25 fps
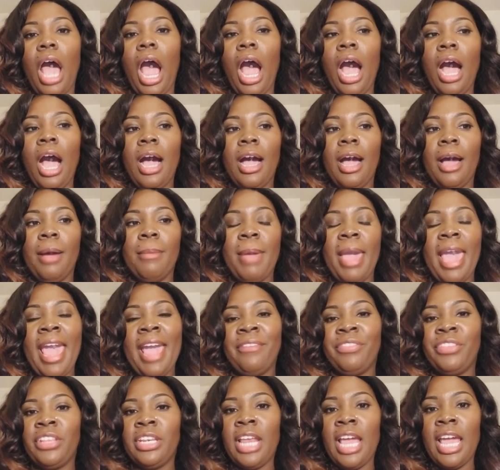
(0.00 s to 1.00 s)

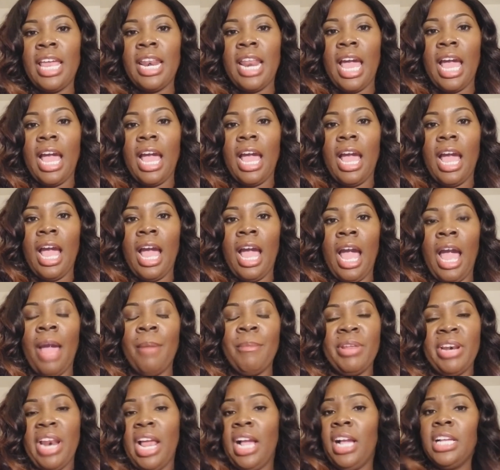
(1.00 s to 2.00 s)
After that,
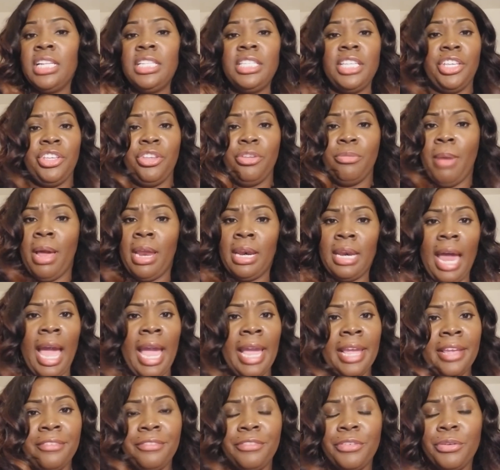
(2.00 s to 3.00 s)
I continued my
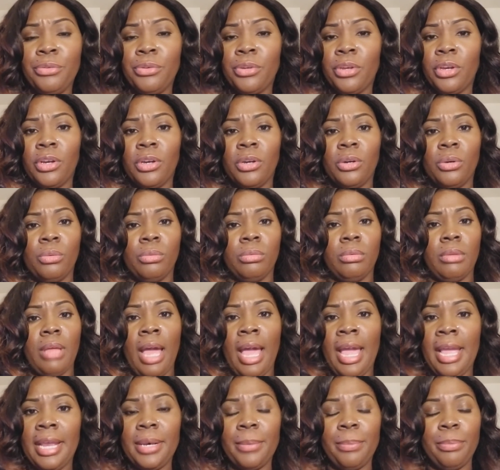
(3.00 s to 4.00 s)
life. I
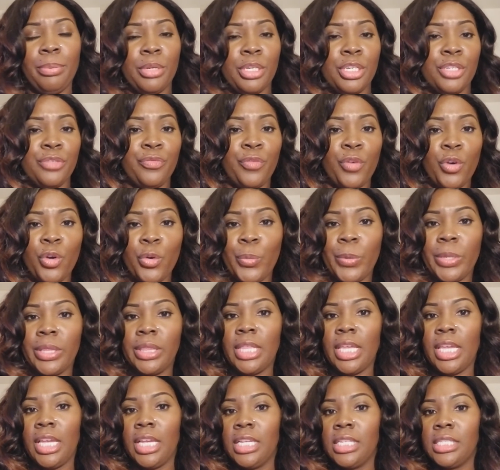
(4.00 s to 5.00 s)
had to push forward,
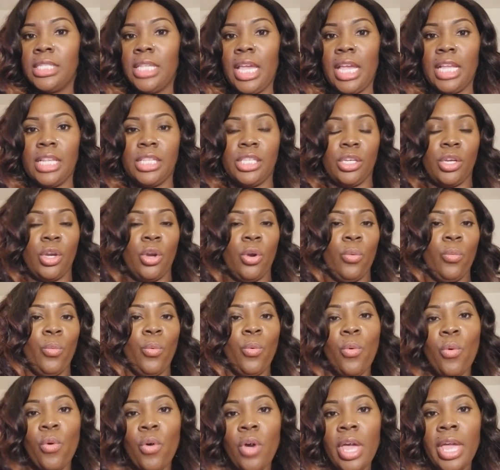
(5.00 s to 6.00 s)
things had to
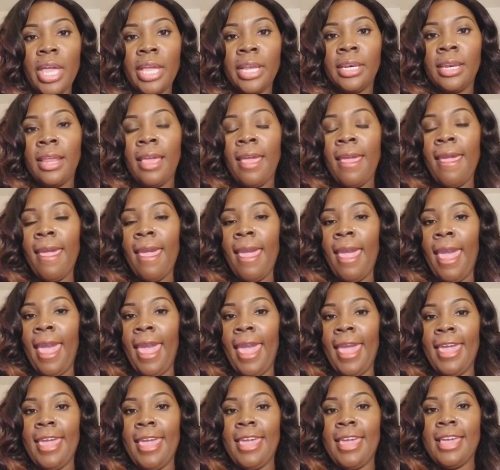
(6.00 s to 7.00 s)
go on.
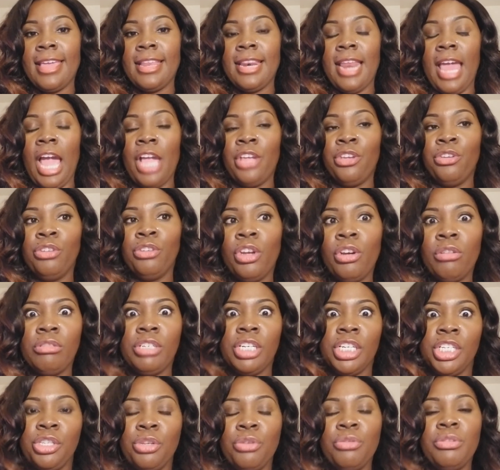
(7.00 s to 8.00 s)
And
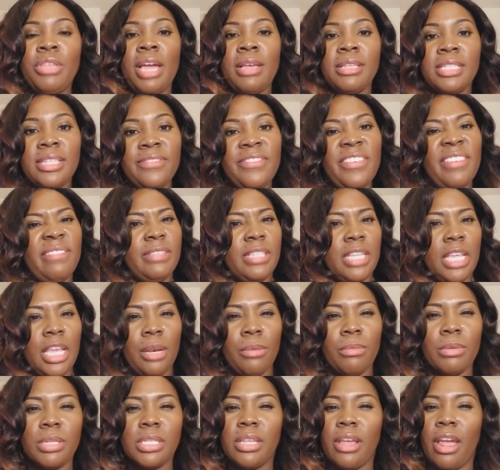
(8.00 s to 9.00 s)
just
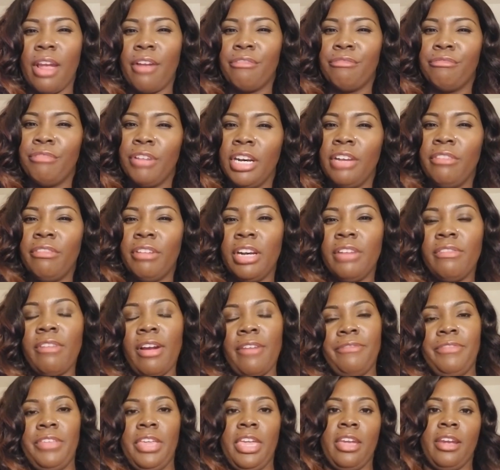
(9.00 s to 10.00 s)
2015 was a really, really
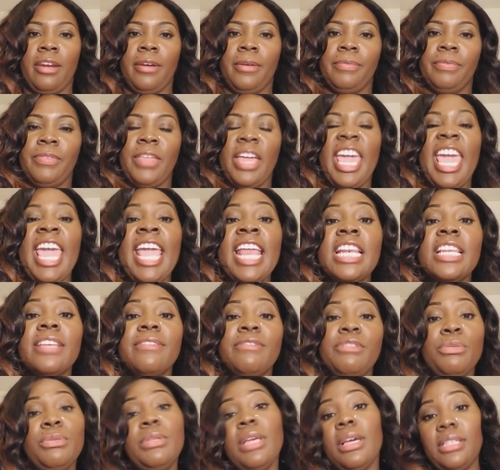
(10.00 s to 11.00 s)
rough year. The end of
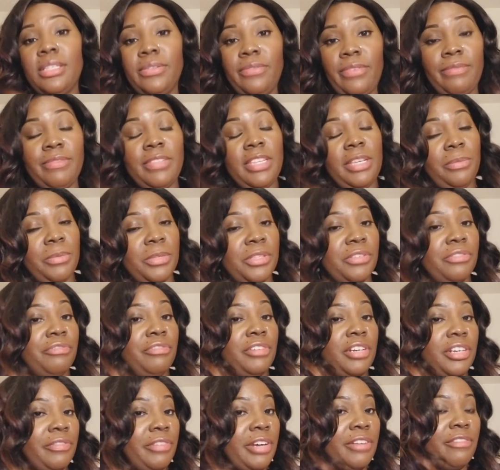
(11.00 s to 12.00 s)
2015 was a
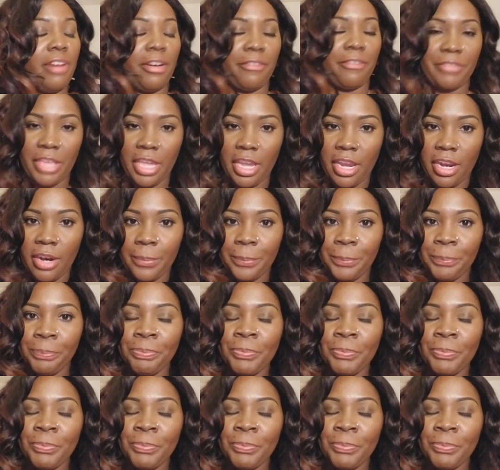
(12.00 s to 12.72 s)
really, really rough year.